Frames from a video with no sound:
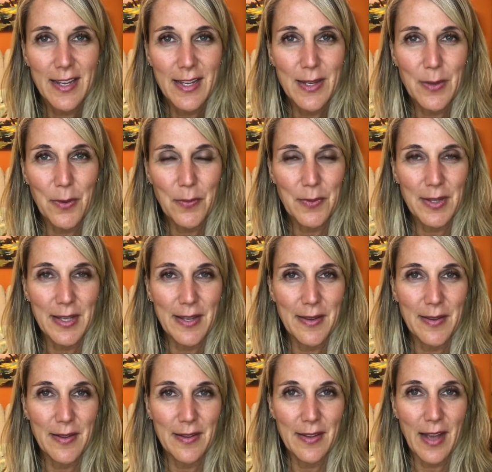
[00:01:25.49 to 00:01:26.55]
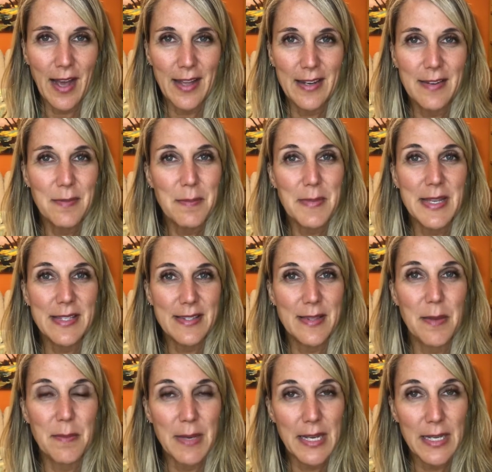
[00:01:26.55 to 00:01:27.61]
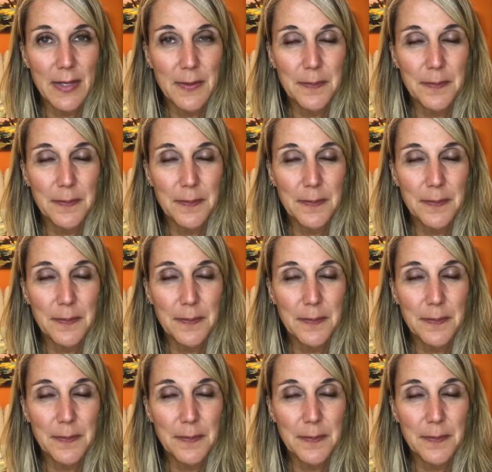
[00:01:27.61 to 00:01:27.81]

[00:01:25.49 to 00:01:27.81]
you don't really, I didn't miss the meat.